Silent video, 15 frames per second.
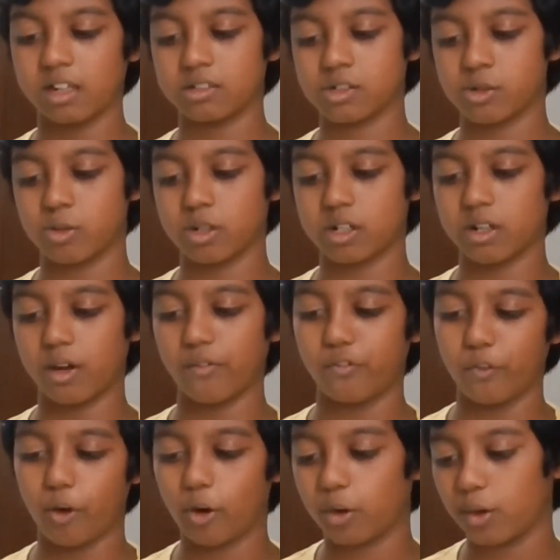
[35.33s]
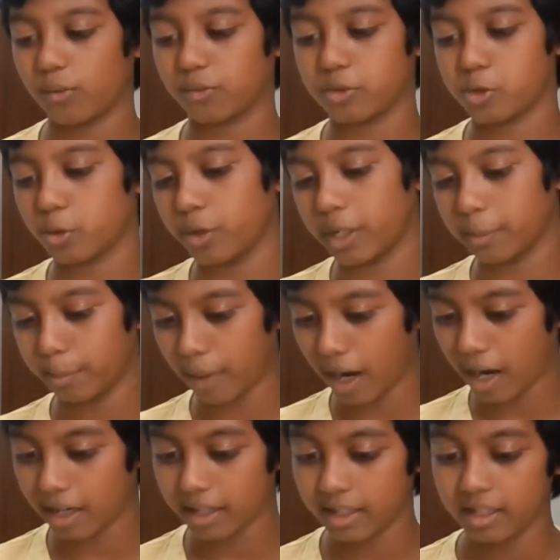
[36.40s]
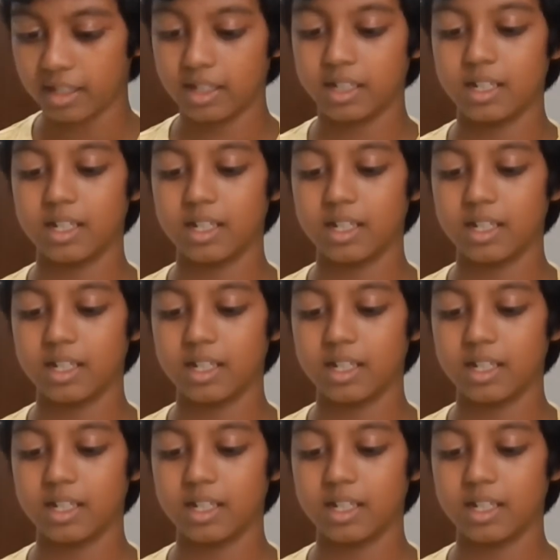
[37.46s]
Ashoka fond of chewing pan?